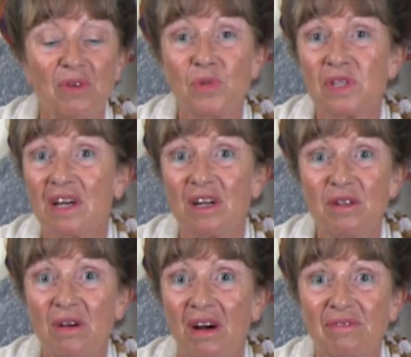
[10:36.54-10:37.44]

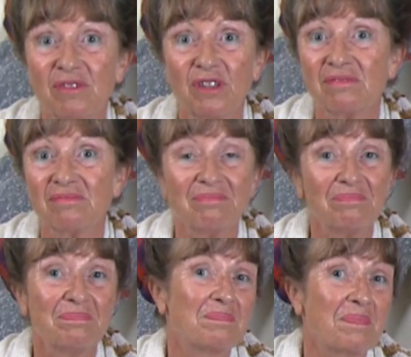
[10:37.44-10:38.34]
Also I've got
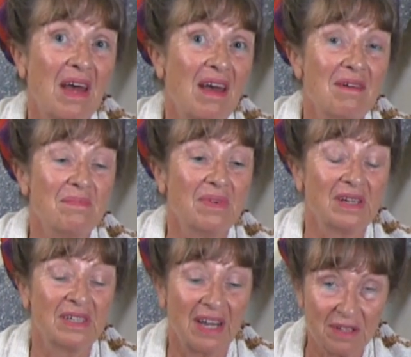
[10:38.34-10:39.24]

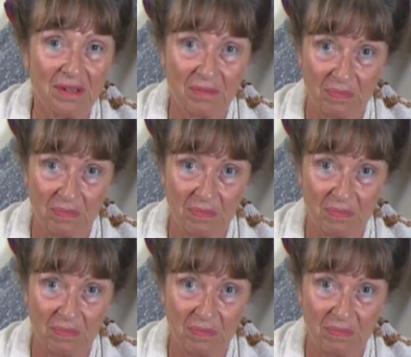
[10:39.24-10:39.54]
another